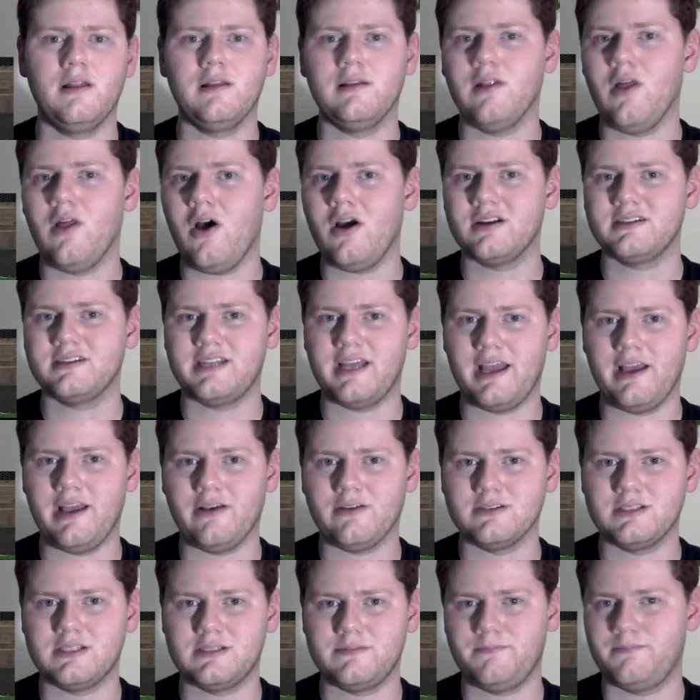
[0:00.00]
Long
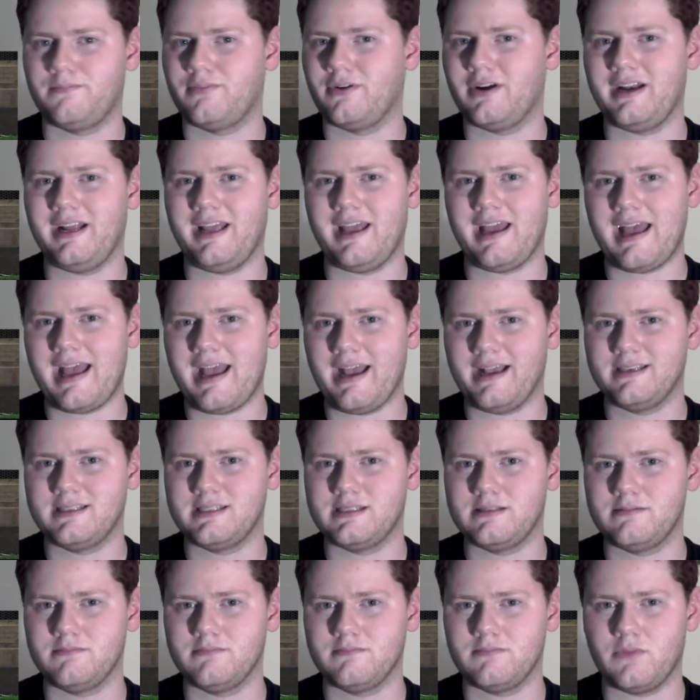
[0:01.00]
tails, pretty
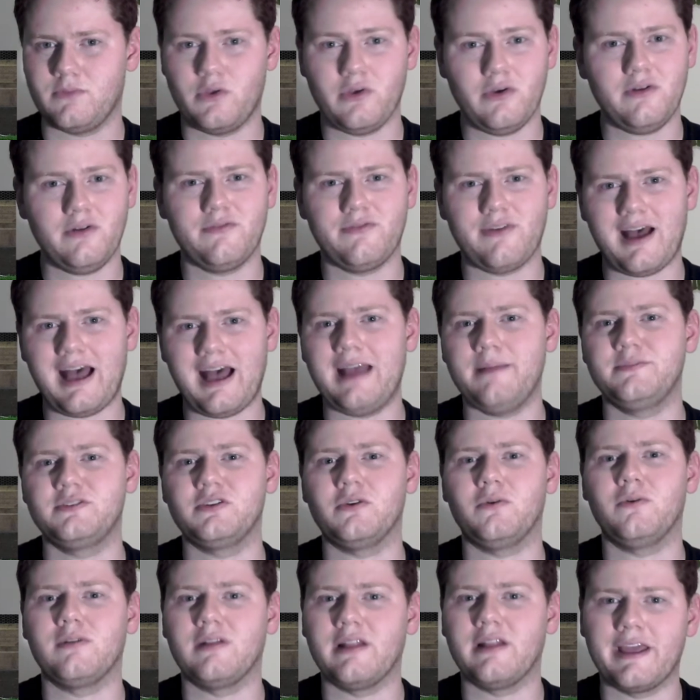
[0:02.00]
eggs, good vibes
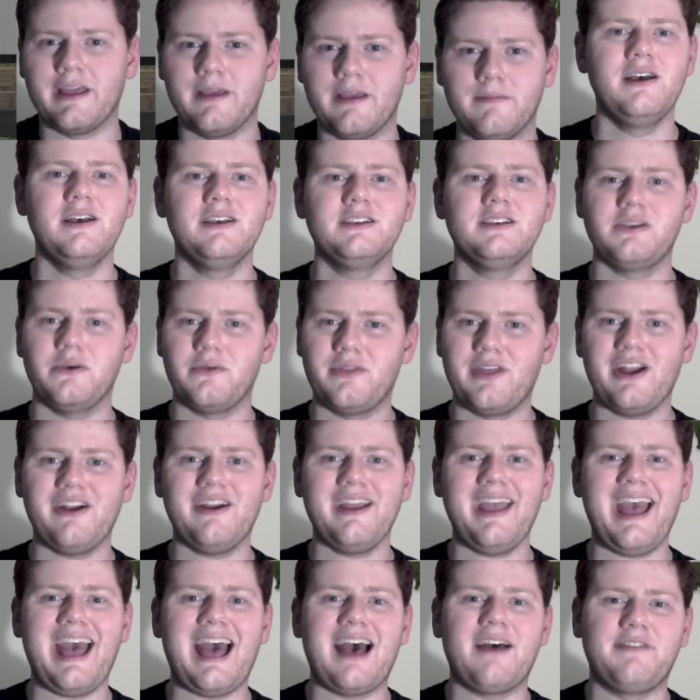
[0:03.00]
only. So there
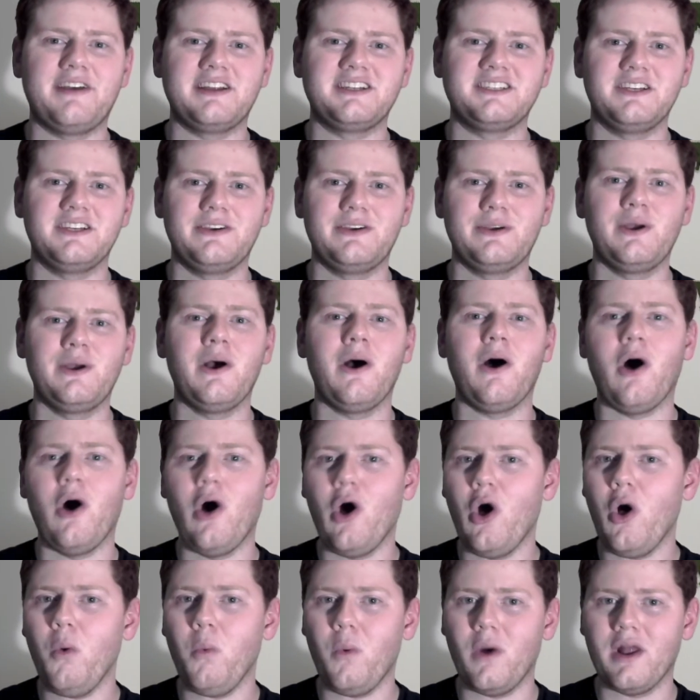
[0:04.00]
you have it.
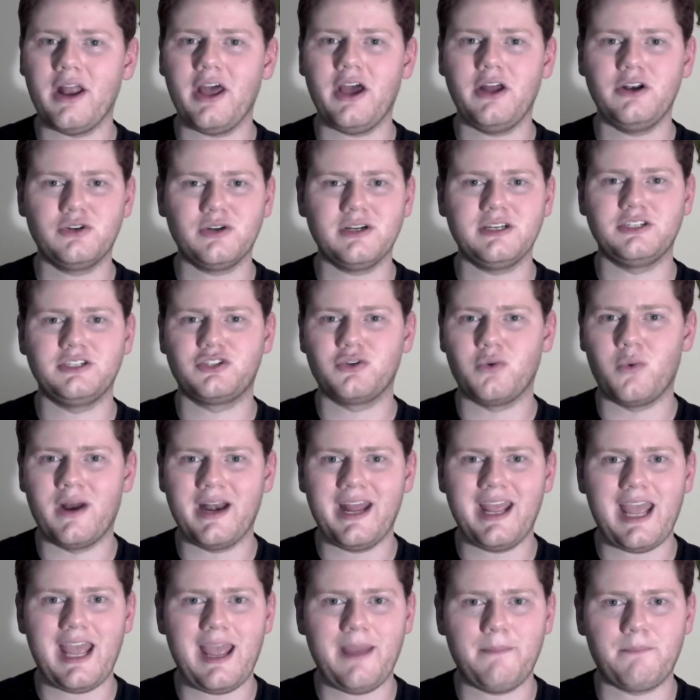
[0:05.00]
All
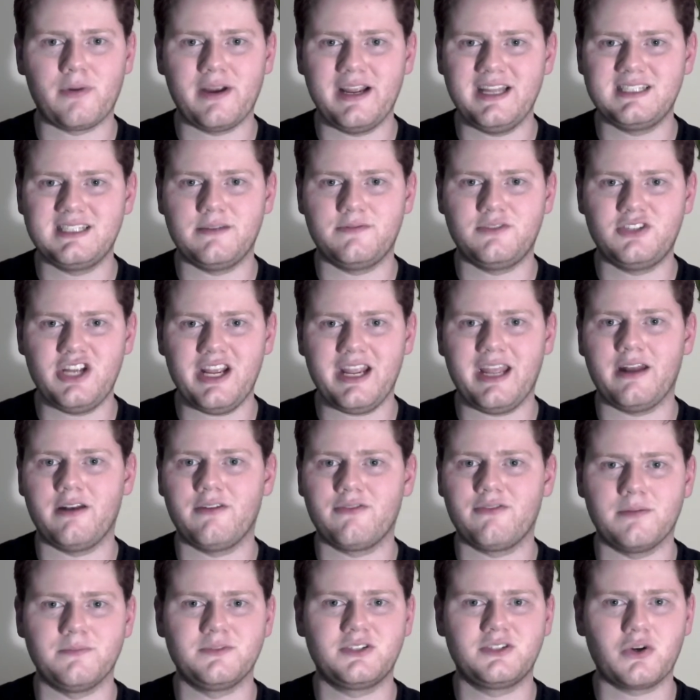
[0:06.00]
128 breeds of chicken
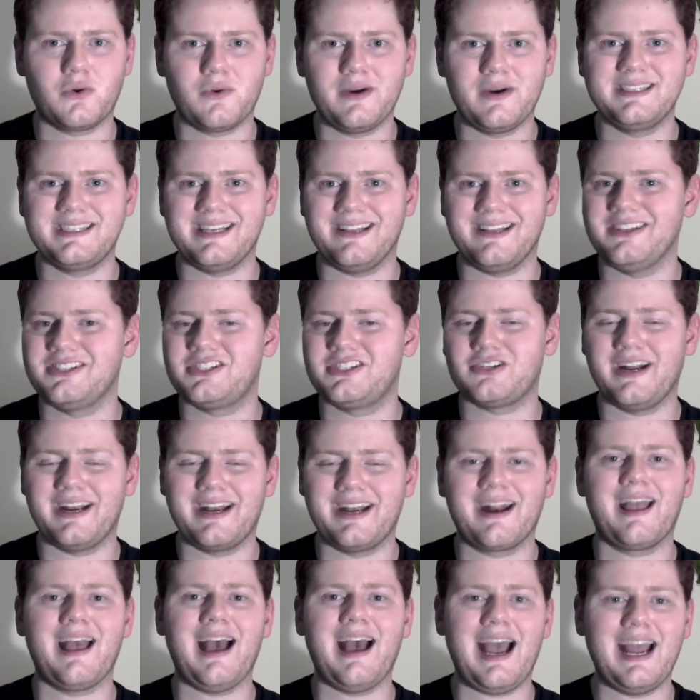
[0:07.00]
from Stories'
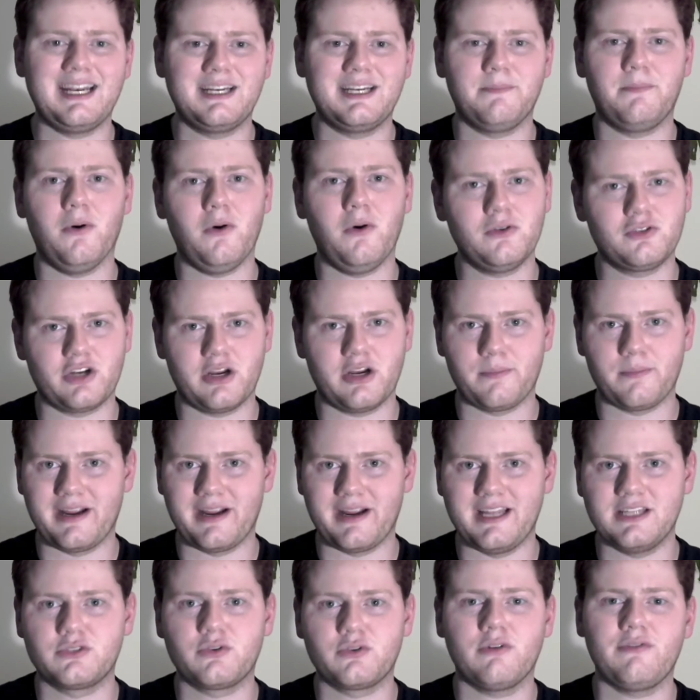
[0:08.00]
Illustrated Guide to Poultry
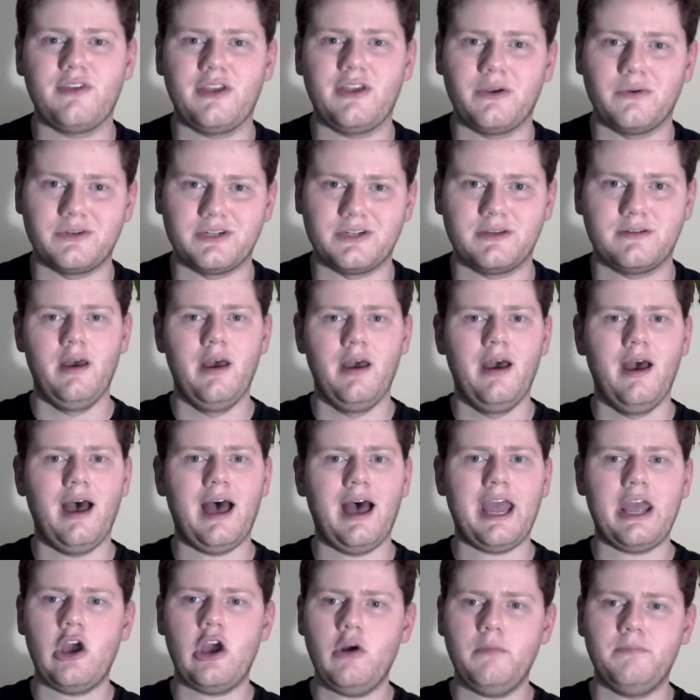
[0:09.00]
Breeds reviewed. I
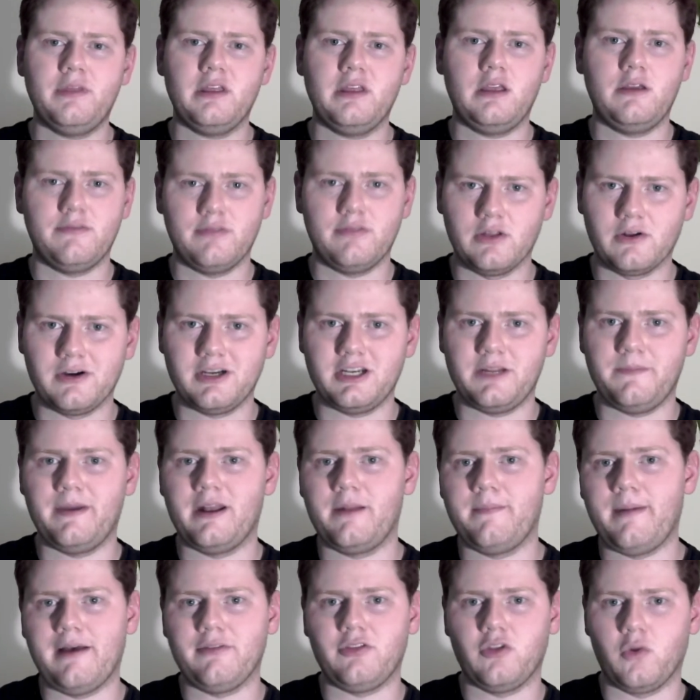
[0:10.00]
hope that you've learned a bit
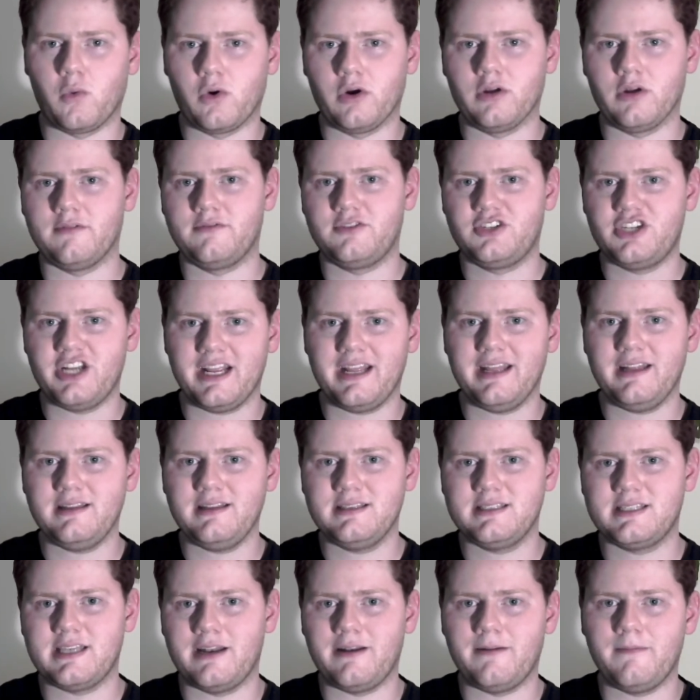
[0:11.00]
about the world of
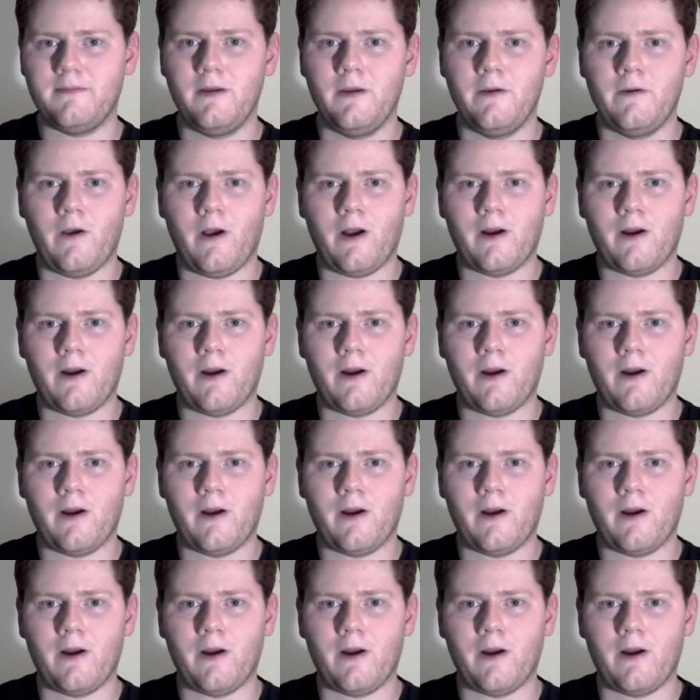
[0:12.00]
chickens and are